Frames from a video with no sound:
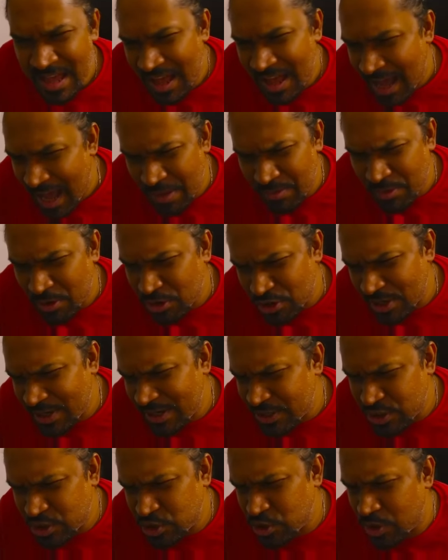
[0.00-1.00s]
I'm not
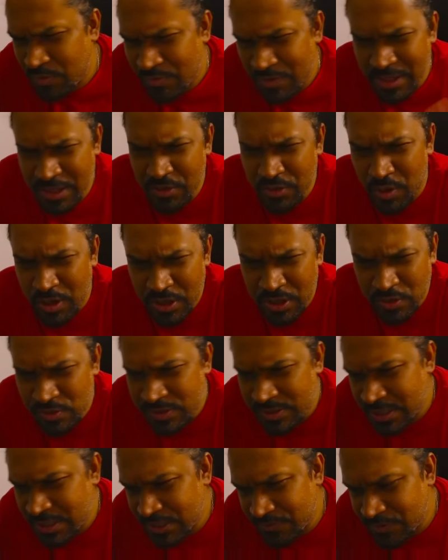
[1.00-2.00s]
really sure whether you want to use
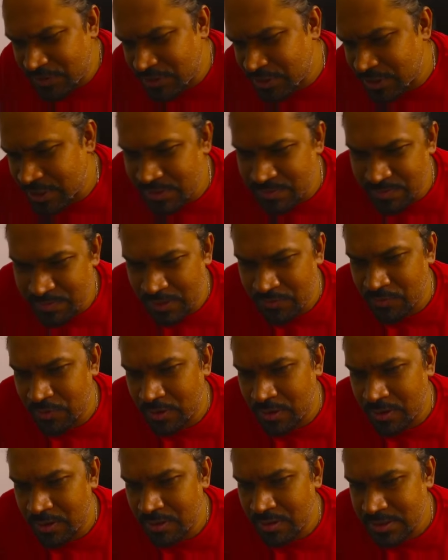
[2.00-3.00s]
these features, but
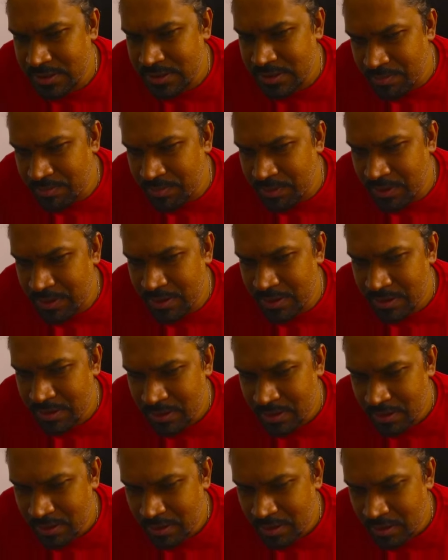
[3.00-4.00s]
for simple
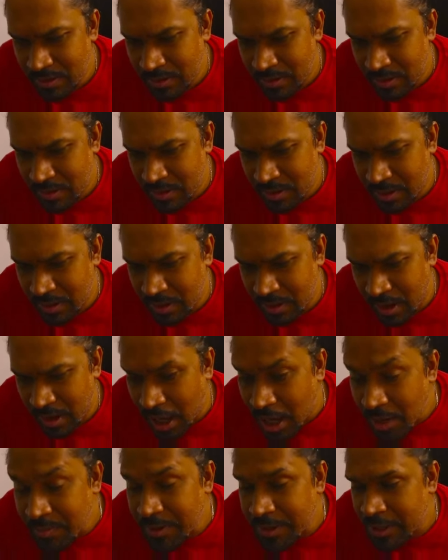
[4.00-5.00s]

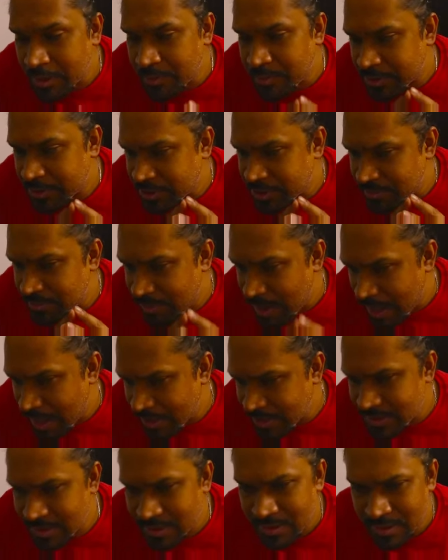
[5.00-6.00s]
arbitrary precision
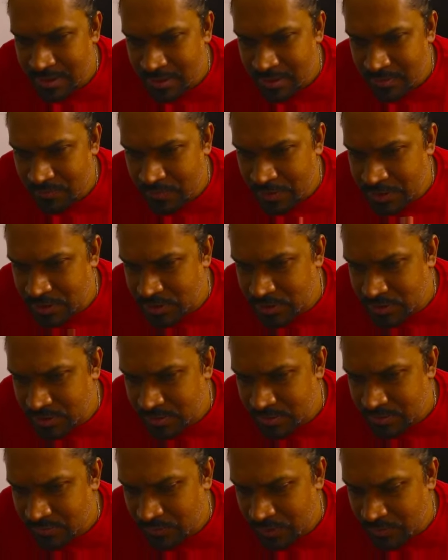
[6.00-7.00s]
math, which
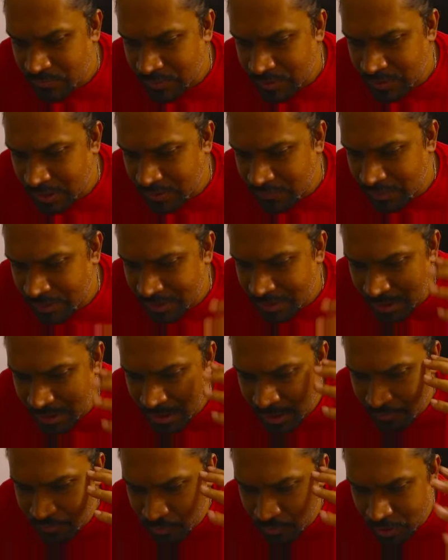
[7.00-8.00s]
with
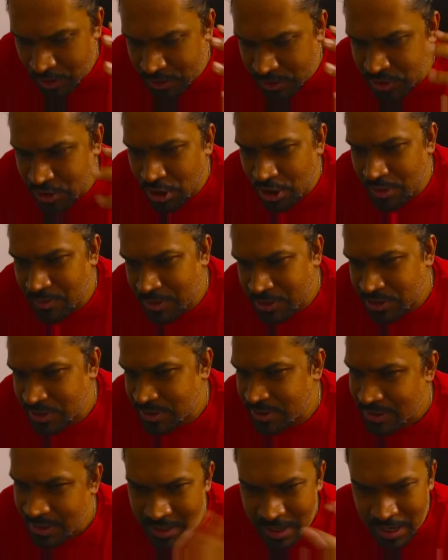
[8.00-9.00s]
focus on
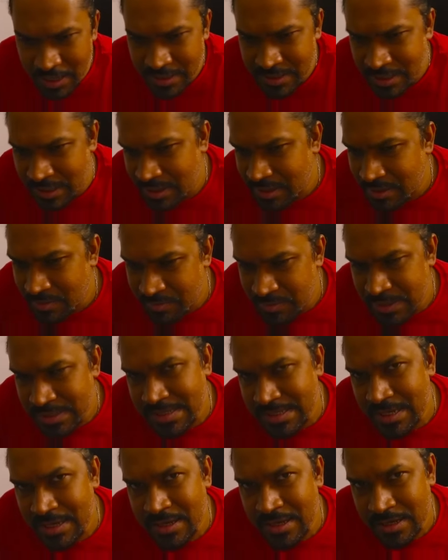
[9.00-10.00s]
automation, I think
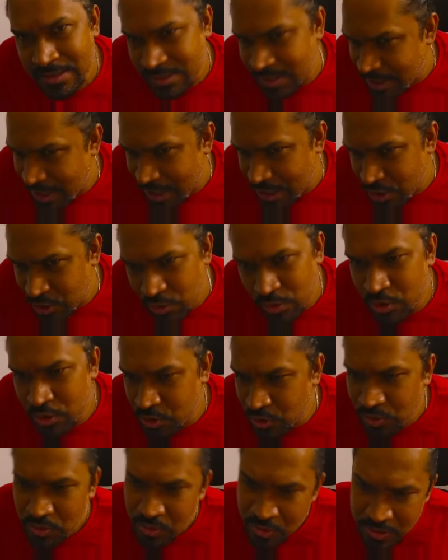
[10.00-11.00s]
BC is a great tool
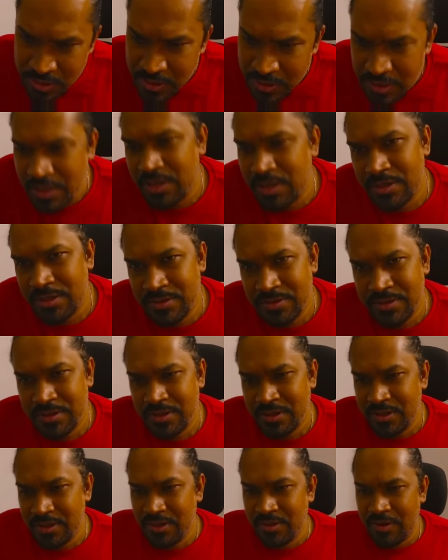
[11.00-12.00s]
to learn,
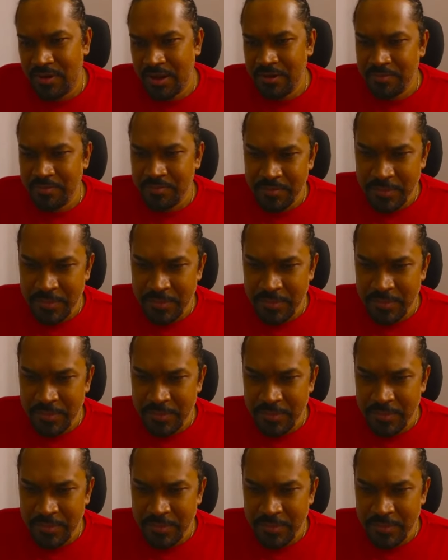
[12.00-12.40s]
right?